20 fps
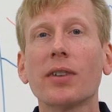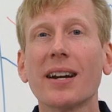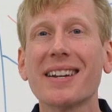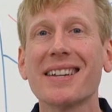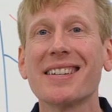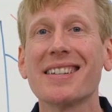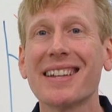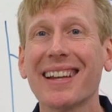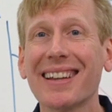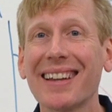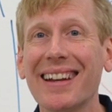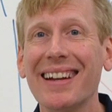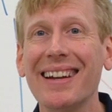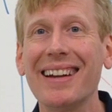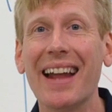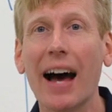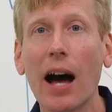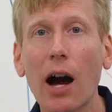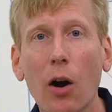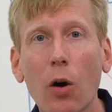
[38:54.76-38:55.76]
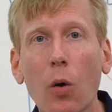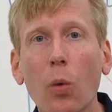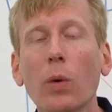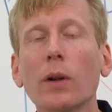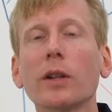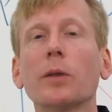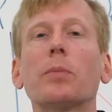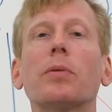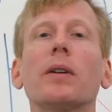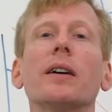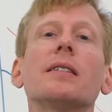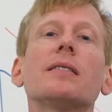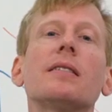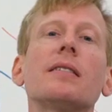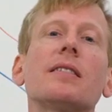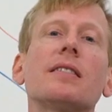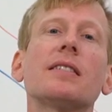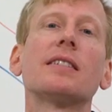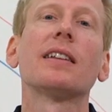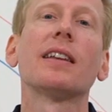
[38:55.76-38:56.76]
try to sell it now while the price
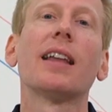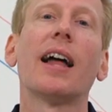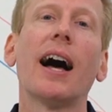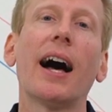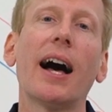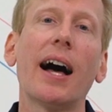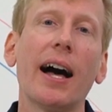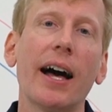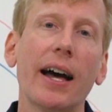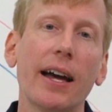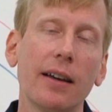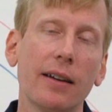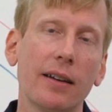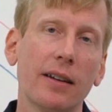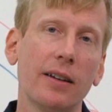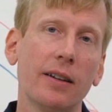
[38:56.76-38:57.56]
is still high.